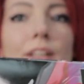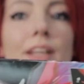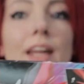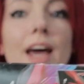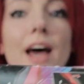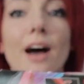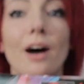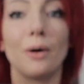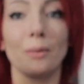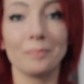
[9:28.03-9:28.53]

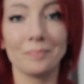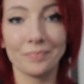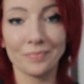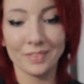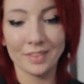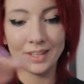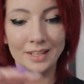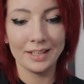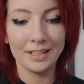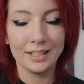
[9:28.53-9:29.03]
Now,
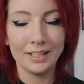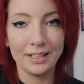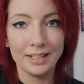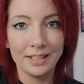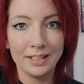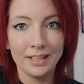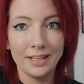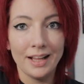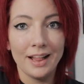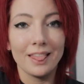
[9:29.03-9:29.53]

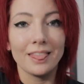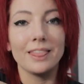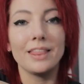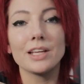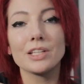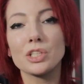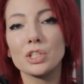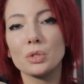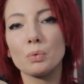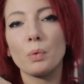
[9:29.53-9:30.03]

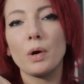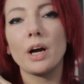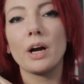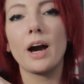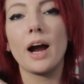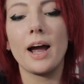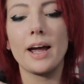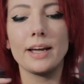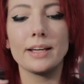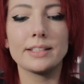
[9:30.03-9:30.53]
this is where
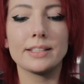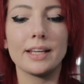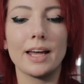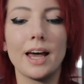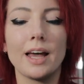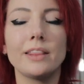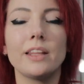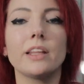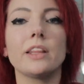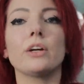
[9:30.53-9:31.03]
I
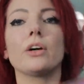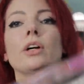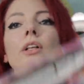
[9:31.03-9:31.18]
said that there